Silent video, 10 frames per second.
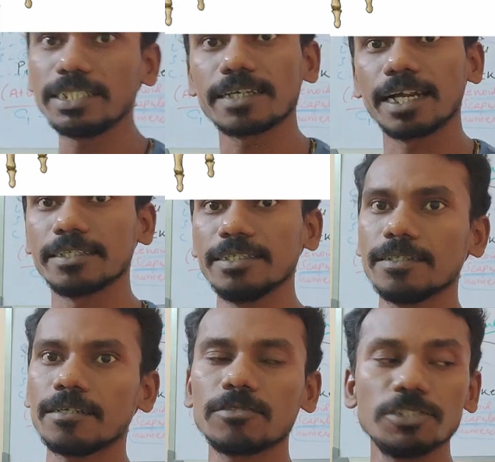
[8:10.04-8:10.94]
joints, and
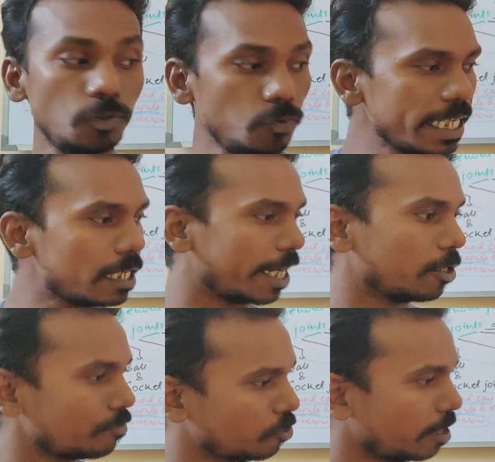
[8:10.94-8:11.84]
these are the unique
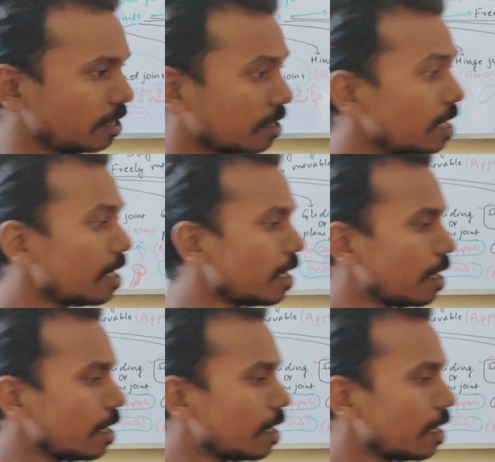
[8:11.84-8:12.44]
kind of joints.